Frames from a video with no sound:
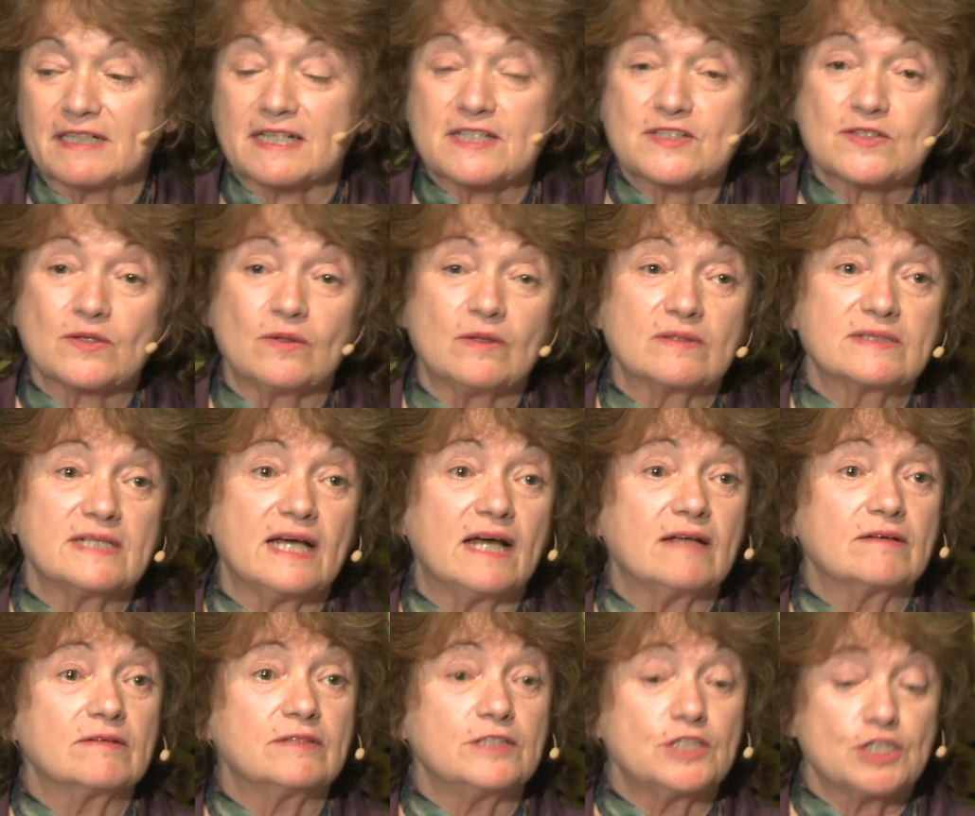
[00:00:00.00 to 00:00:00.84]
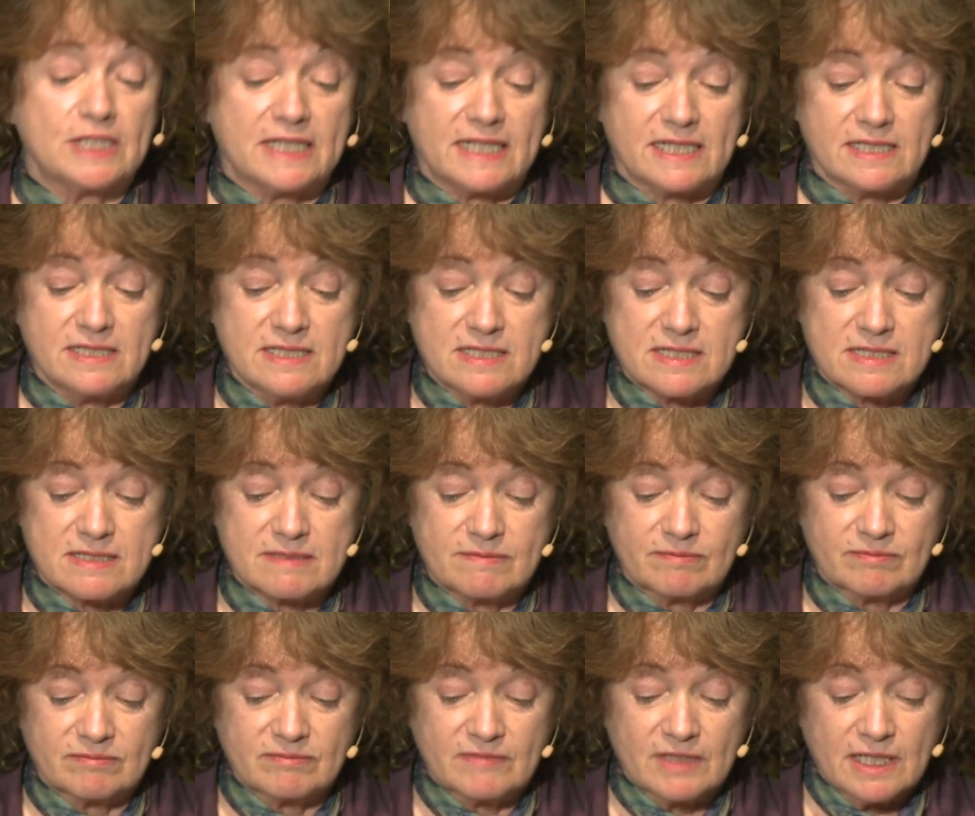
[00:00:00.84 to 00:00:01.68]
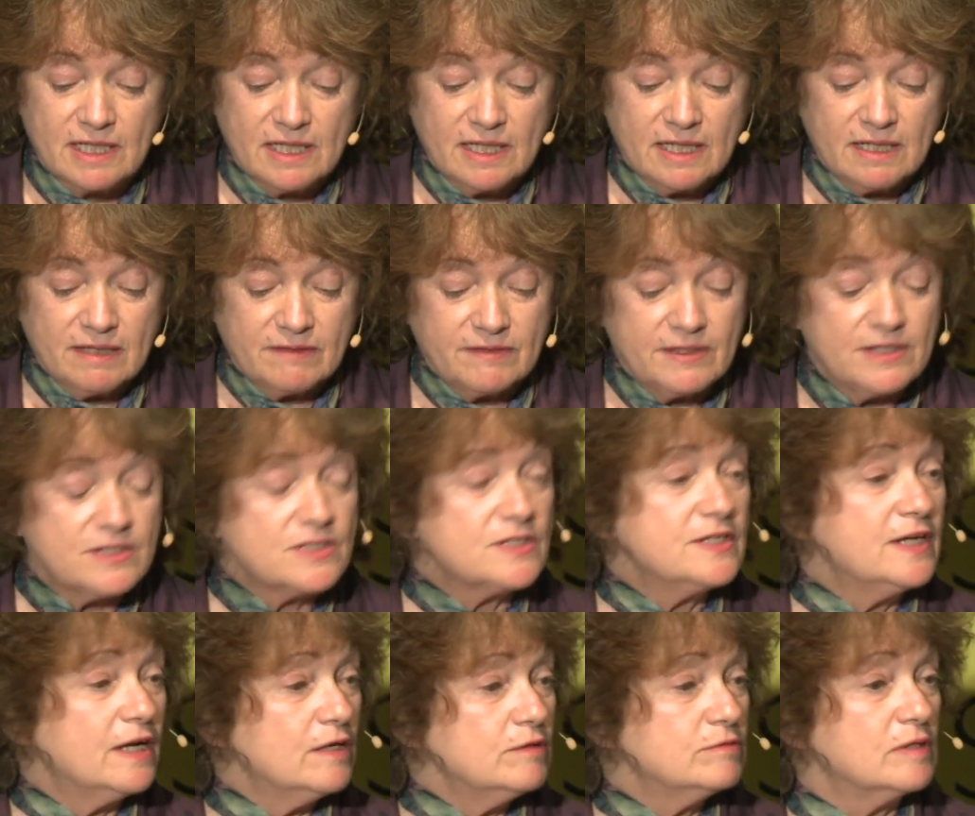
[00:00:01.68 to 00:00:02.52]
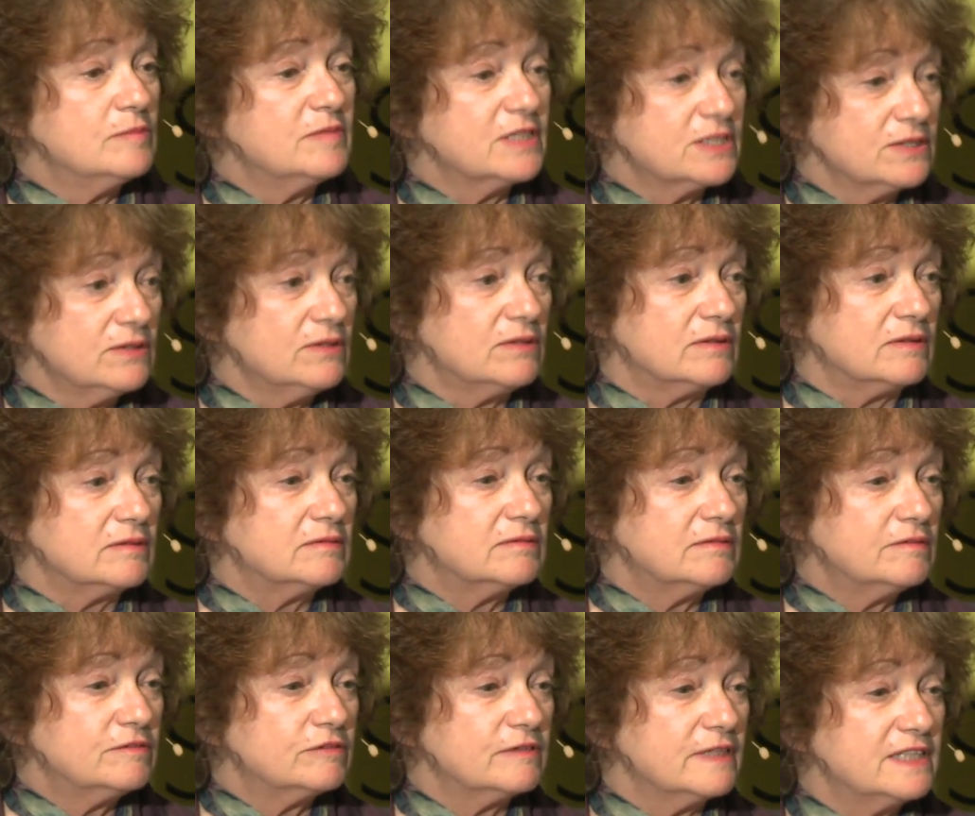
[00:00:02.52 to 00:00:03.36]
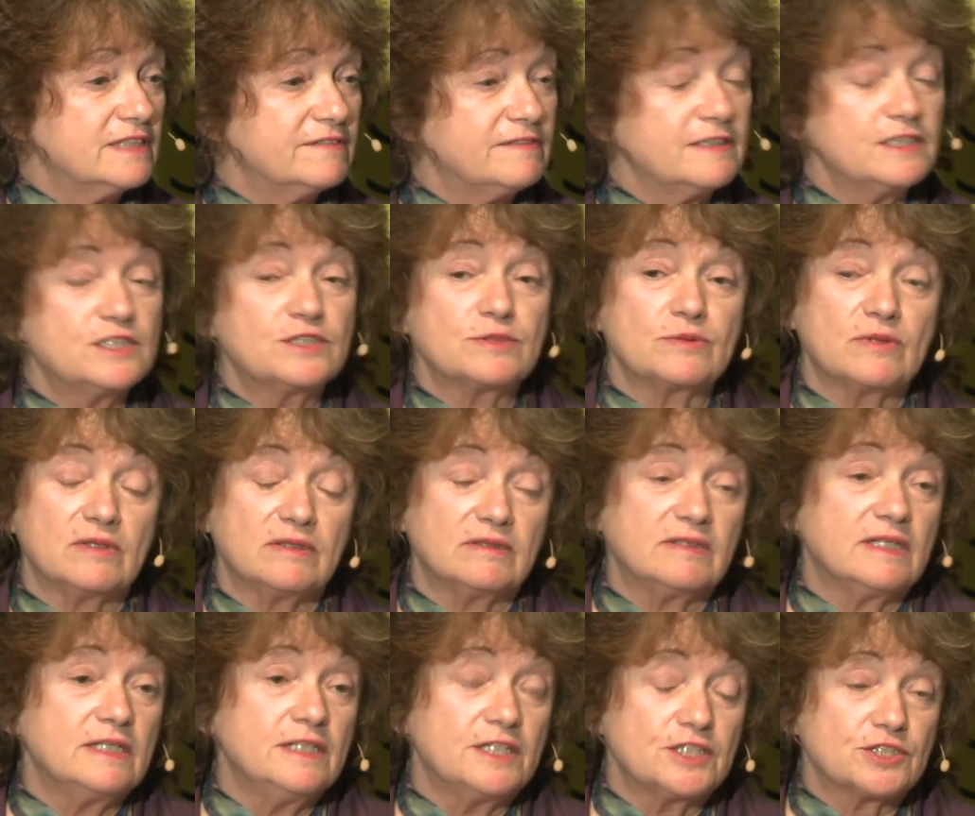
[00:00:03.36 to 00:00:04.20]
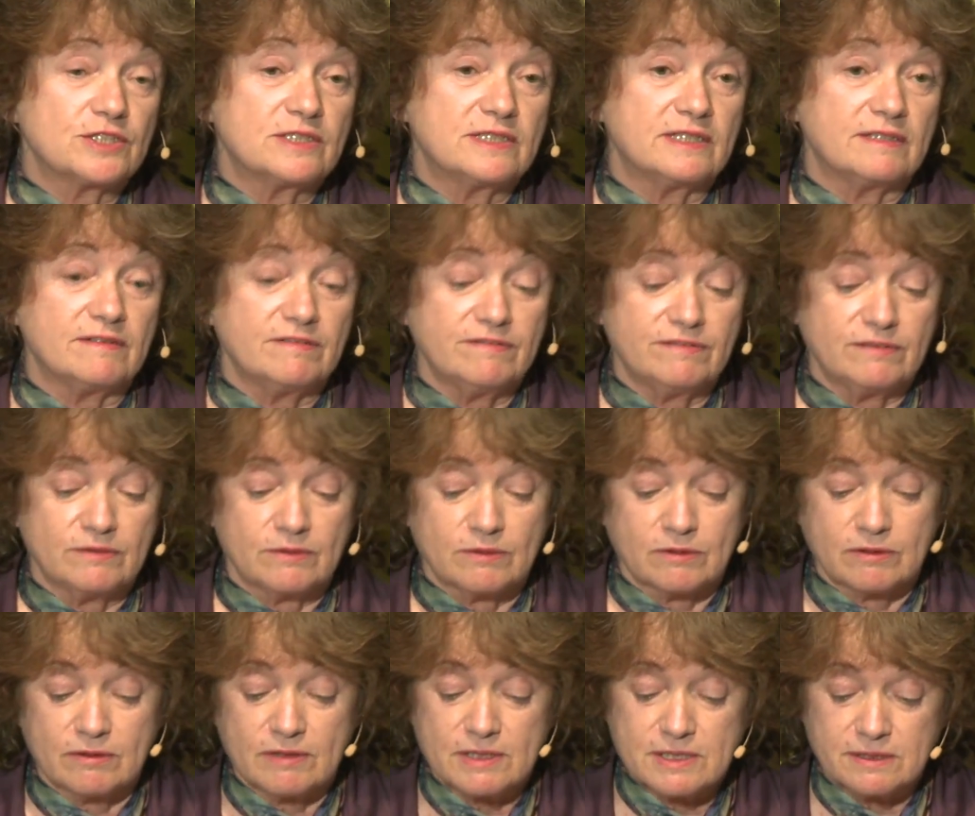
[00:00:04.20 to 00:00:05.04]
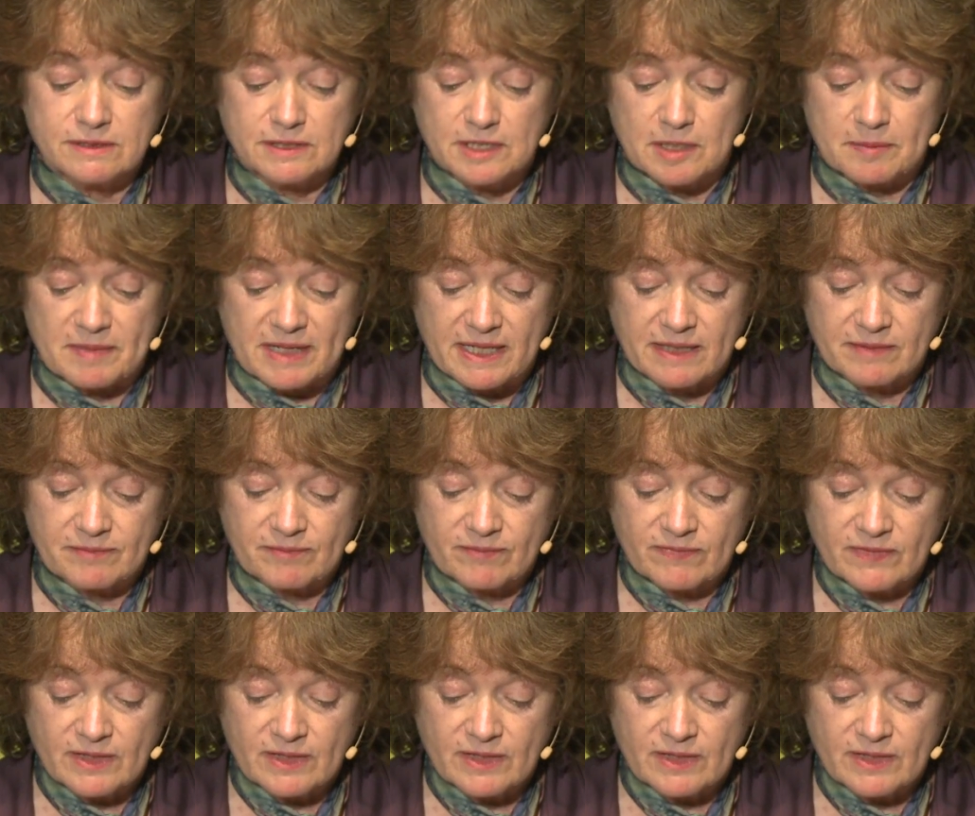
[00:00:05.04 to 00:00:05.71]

that it's all down to the genes, there's no room at all for individual initiative or autonomy.